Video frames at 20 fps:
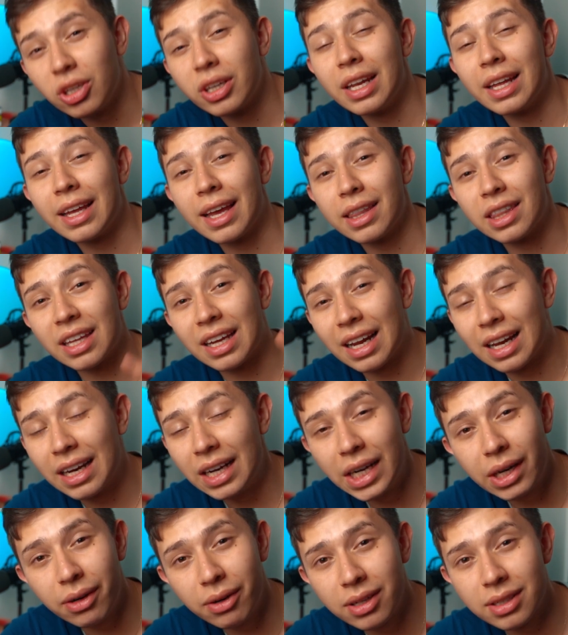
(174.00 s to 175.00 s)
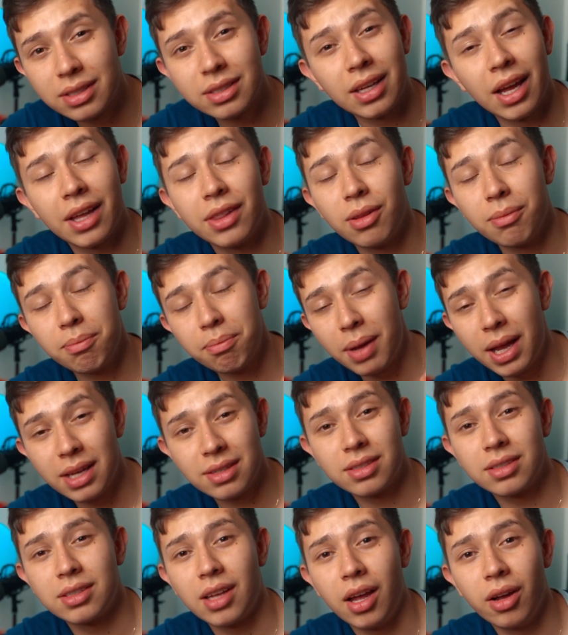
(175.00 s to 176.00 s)
you're gonna get the clearest and the
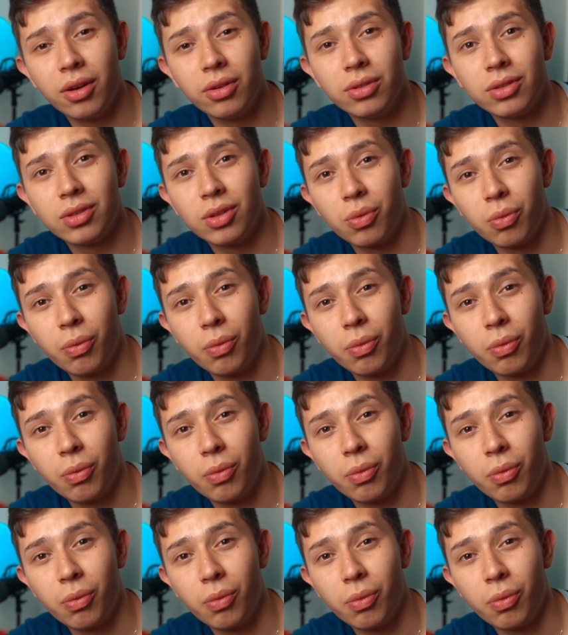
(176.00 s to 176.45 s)
best sound